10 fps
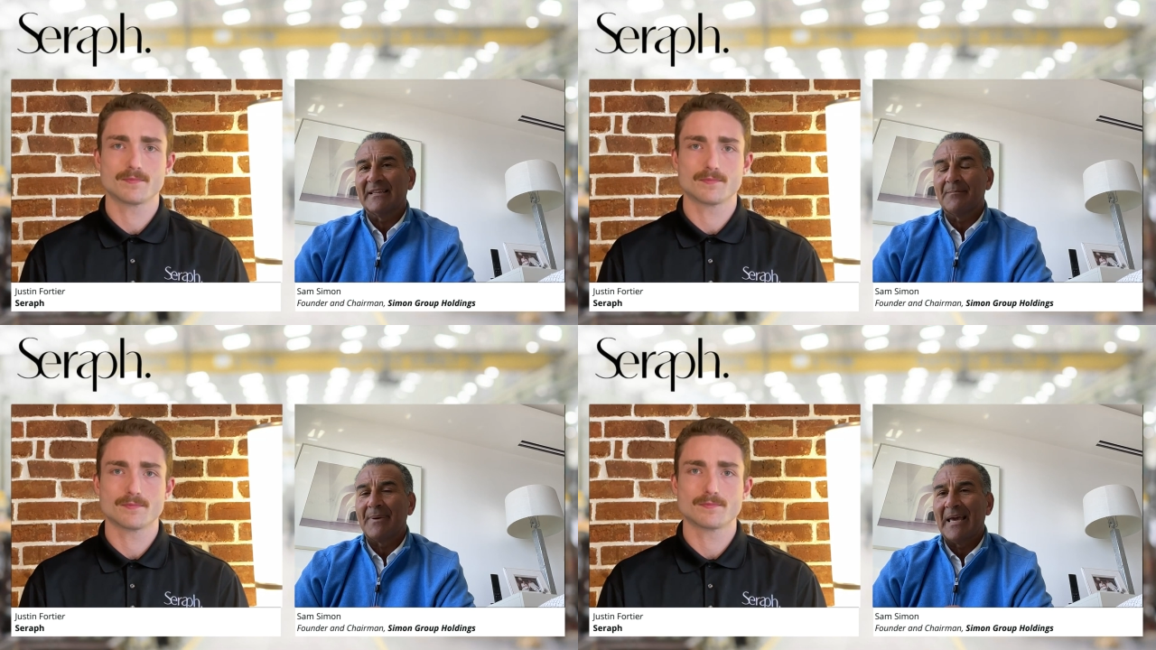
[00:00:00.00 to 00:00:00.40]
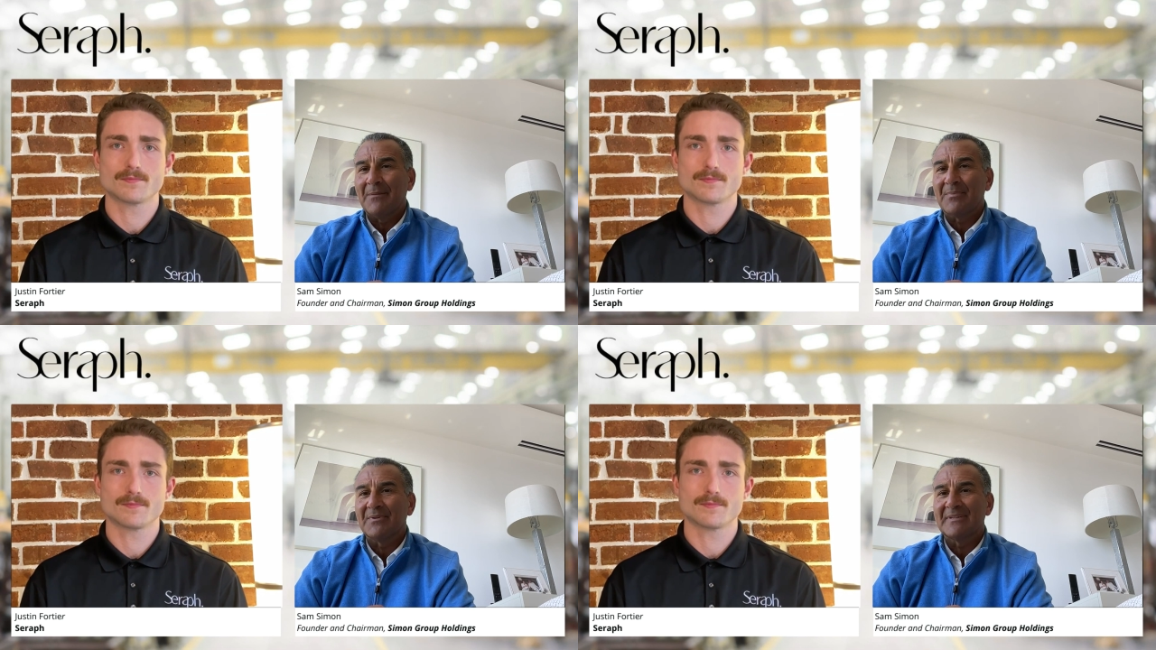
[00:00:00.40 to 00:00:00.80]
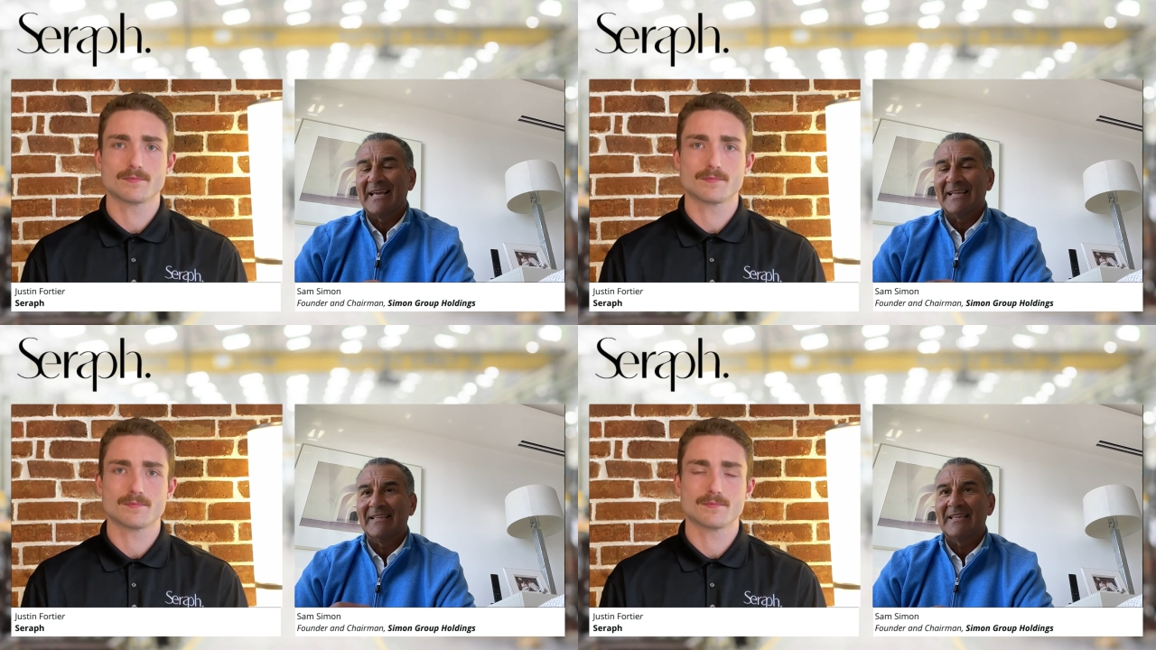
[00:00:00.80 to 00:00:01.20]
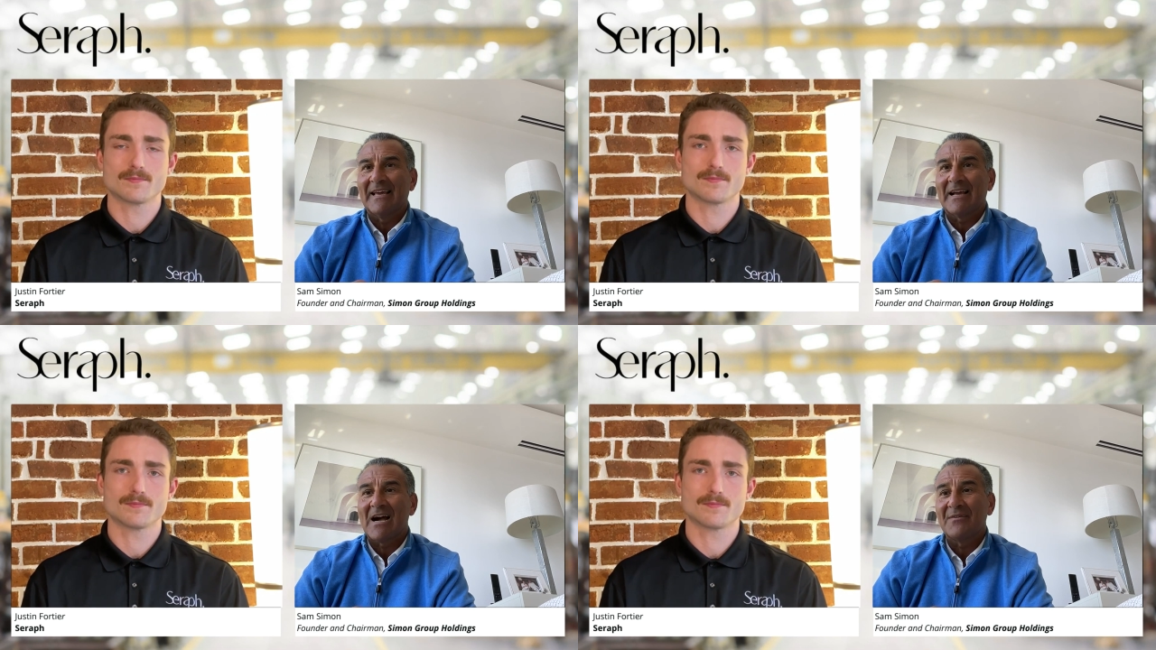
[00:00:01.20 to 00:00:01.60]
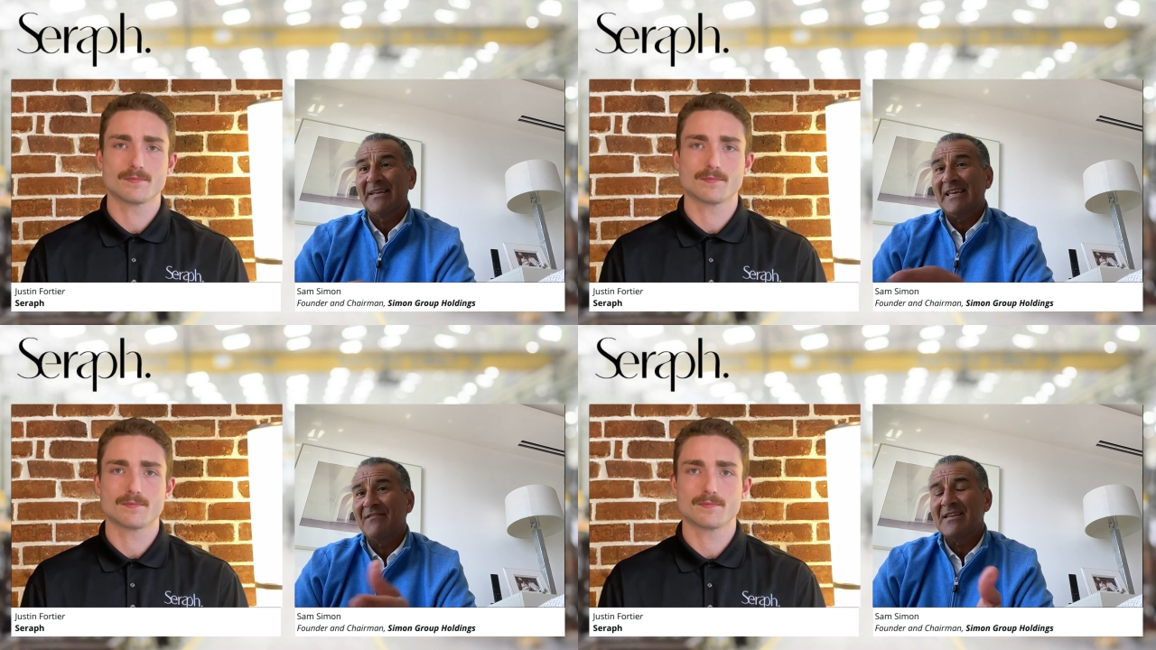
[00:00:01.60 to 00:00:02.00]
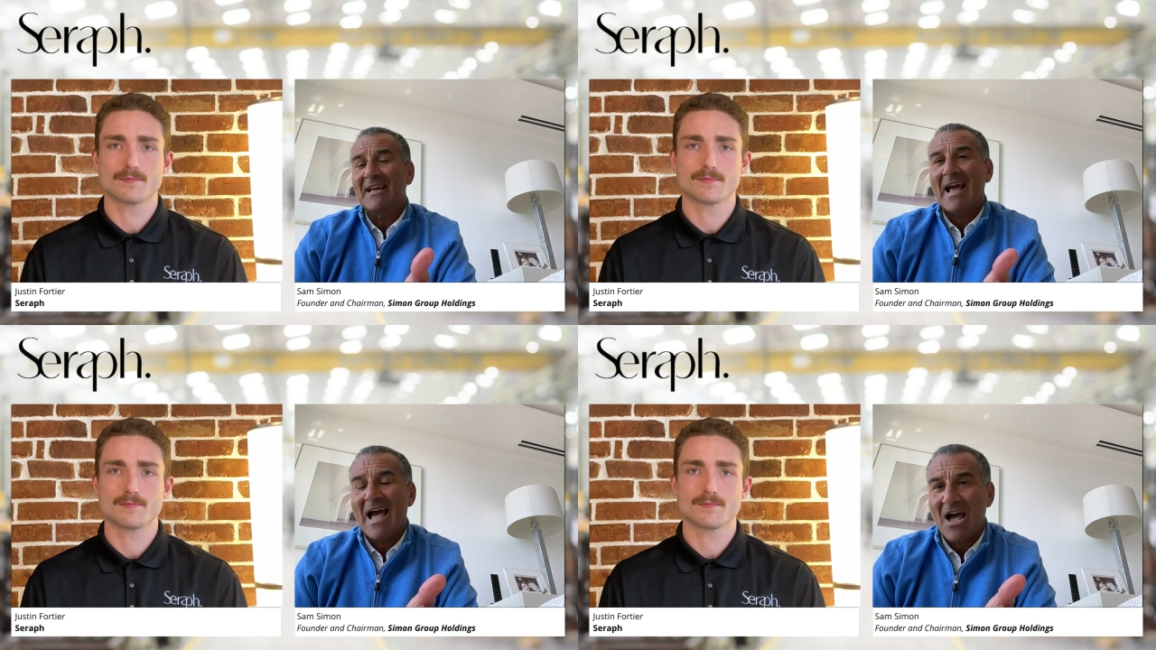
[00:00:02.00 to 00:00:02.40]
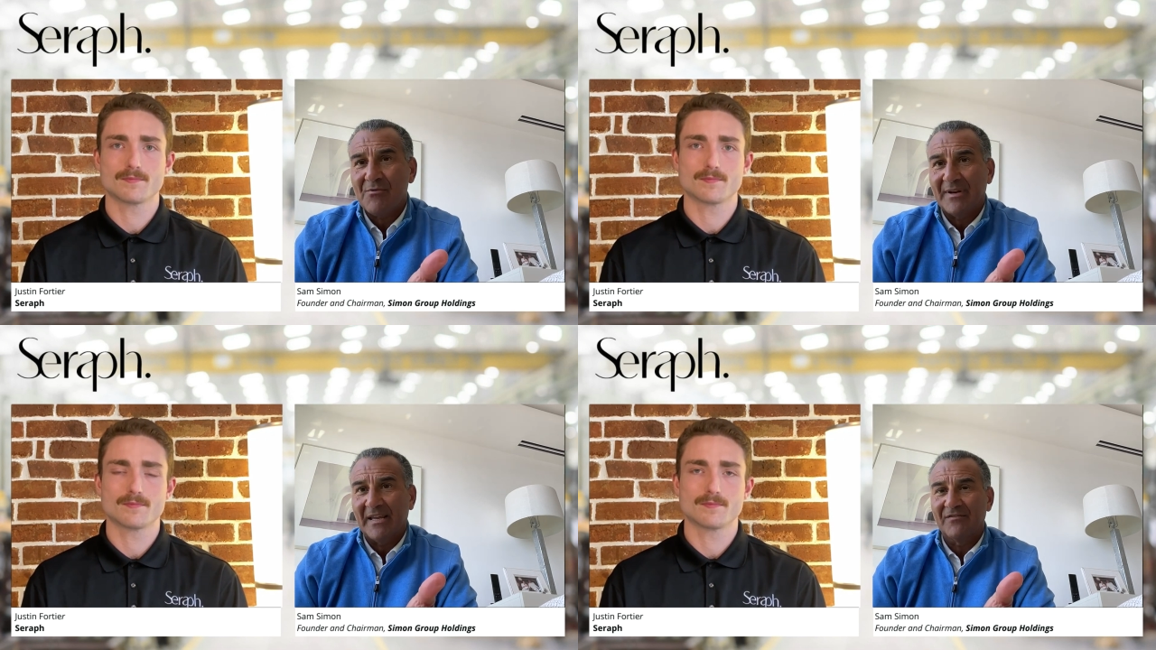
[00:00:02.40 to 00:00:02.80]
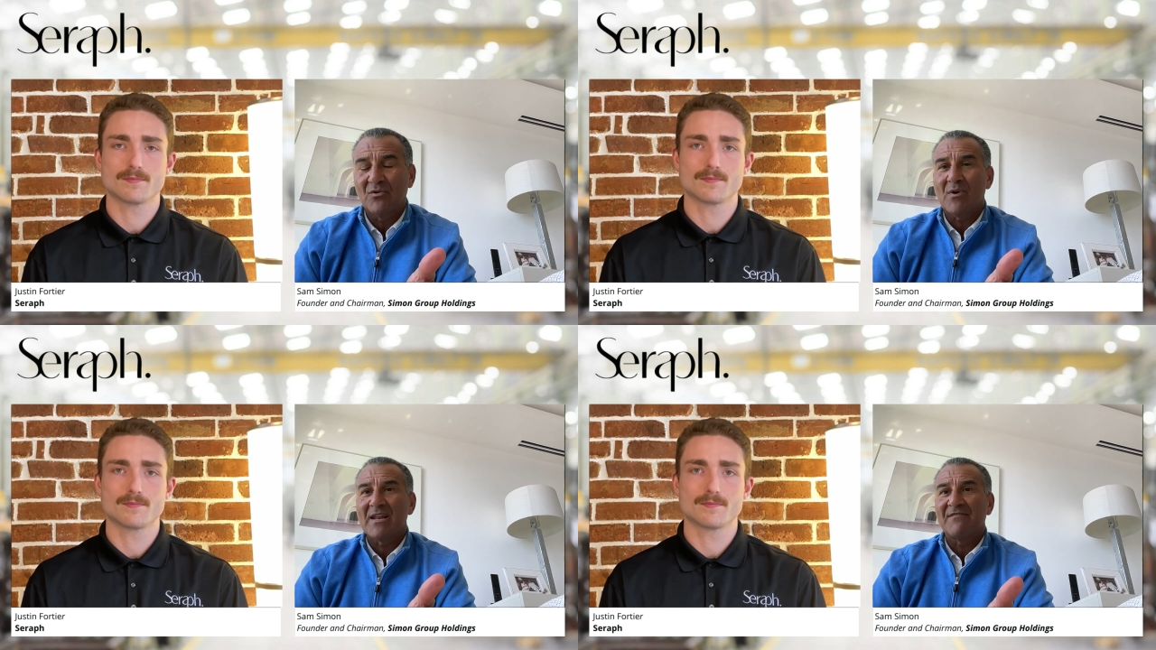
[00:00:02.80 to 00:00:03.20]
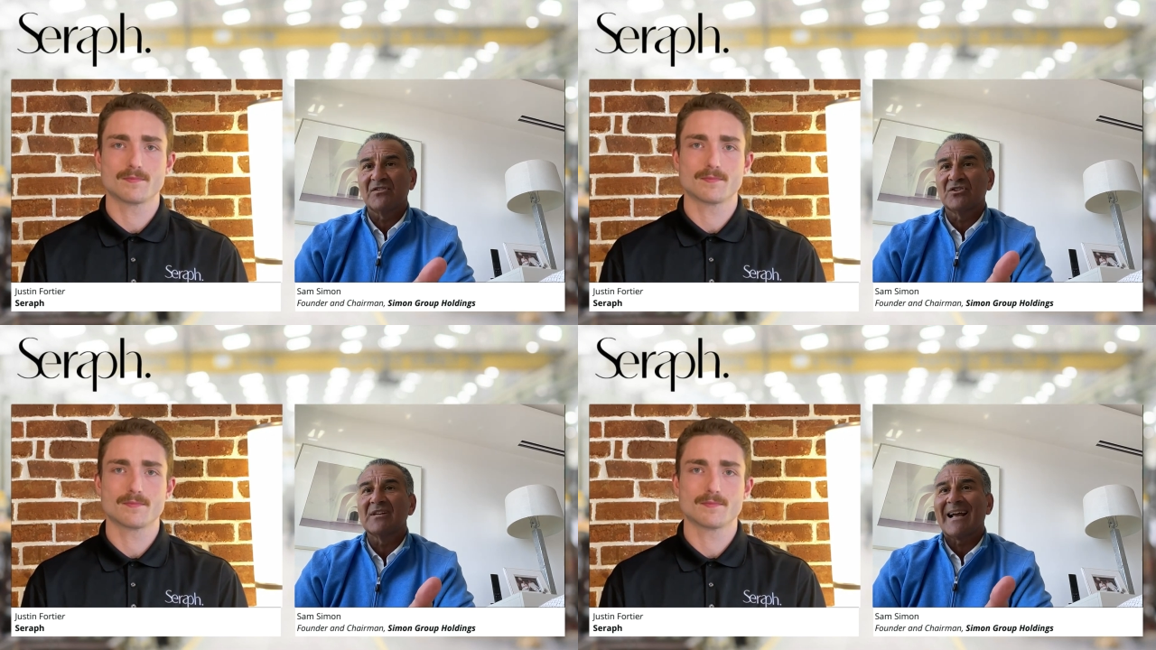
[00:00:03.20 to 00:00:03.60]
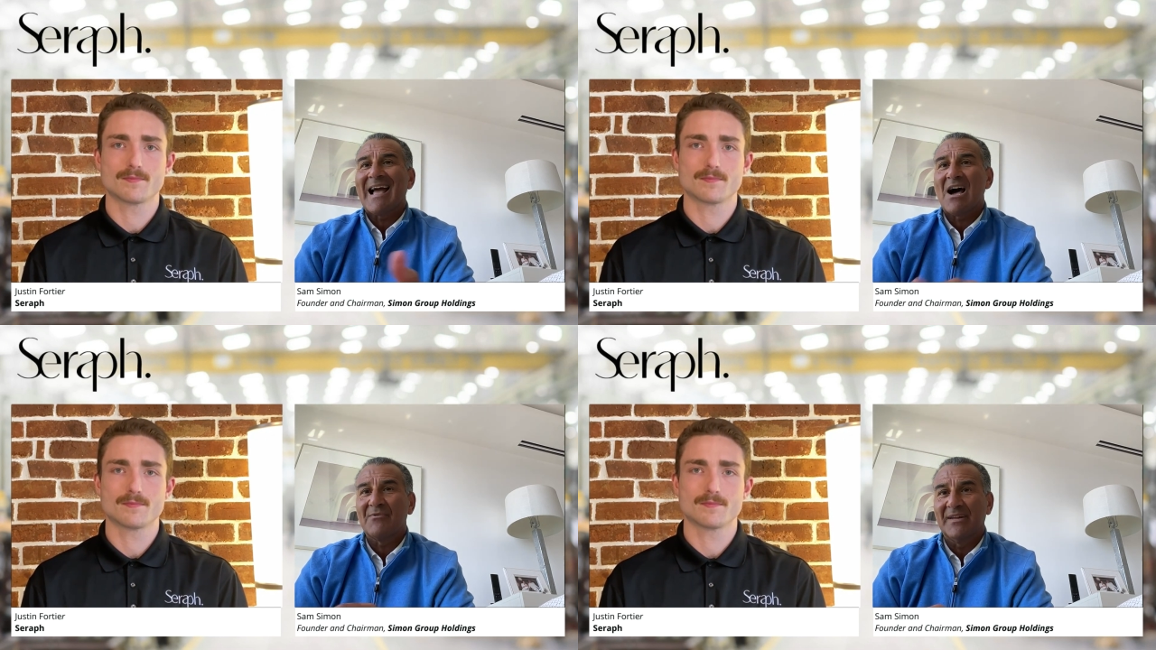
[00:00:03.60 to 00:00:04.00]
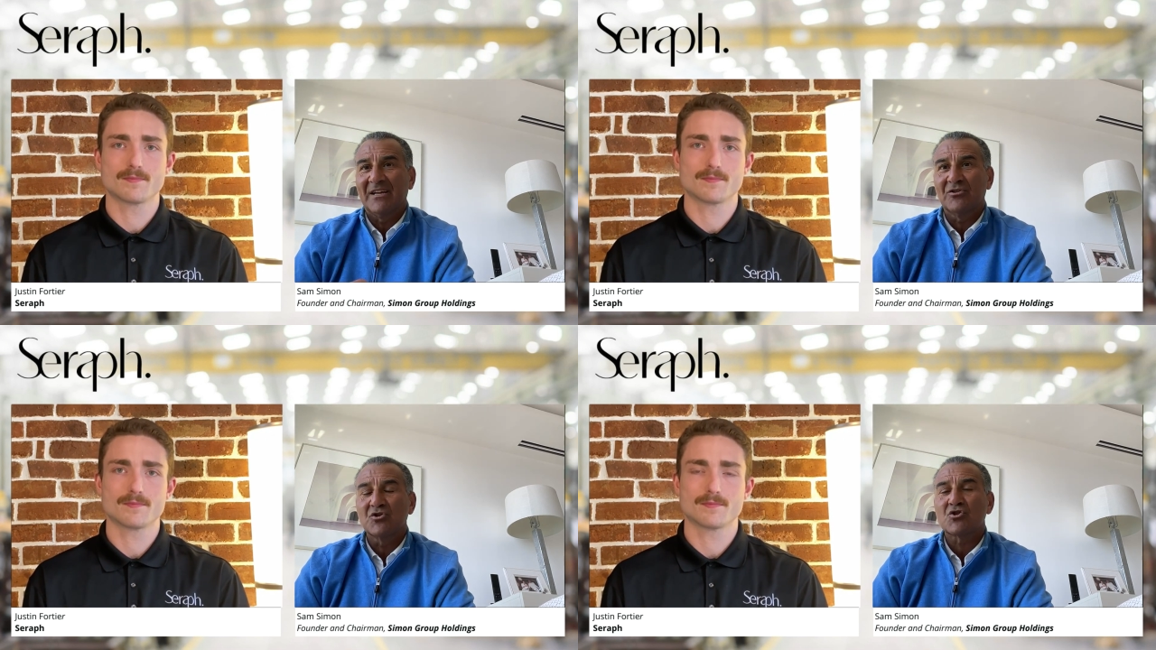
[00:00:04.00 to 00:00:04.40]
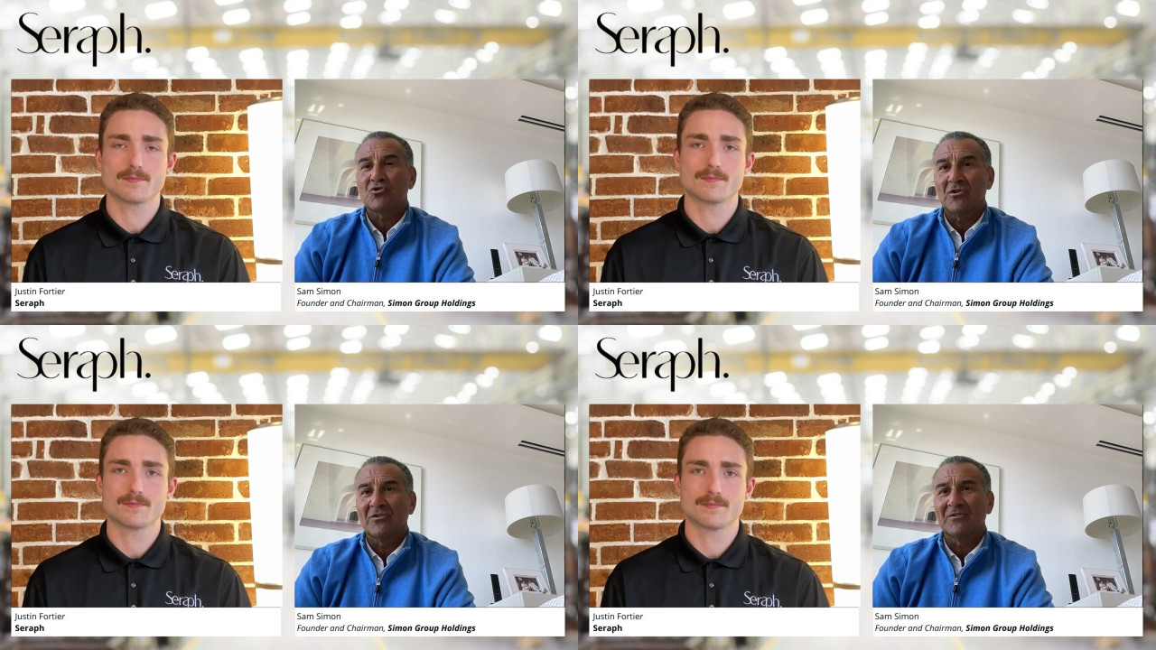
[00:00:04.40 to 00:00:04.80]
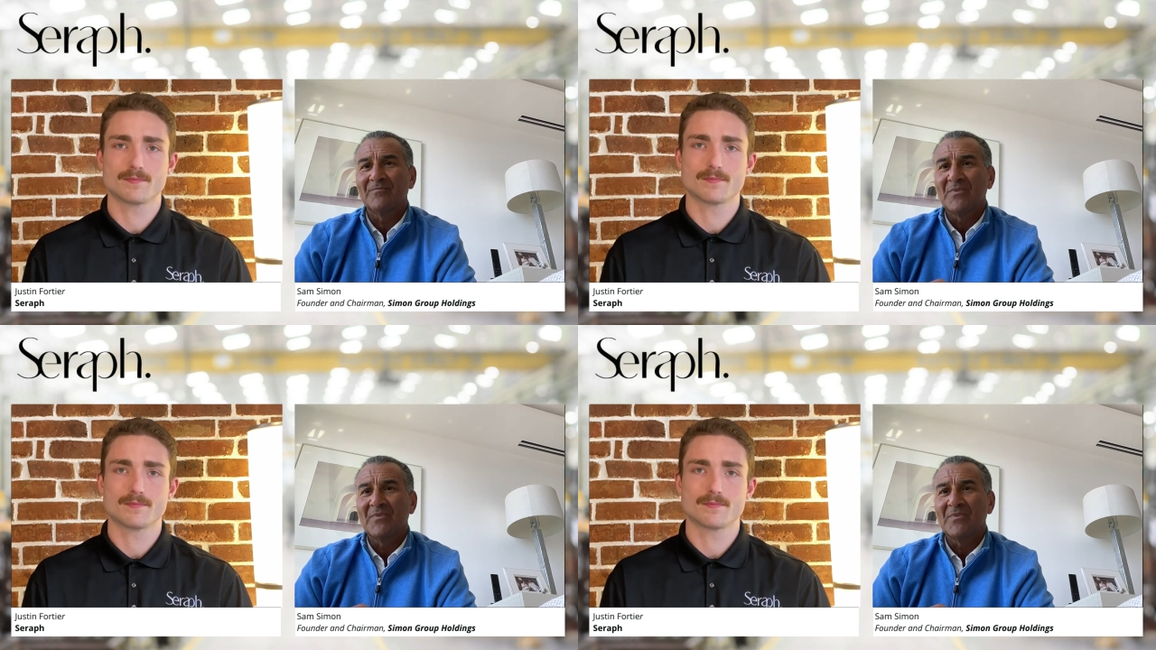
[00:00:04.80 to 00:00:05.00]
Speaker 1: the paper day to day accounting, even accounting, if you want to have a good accounting controller,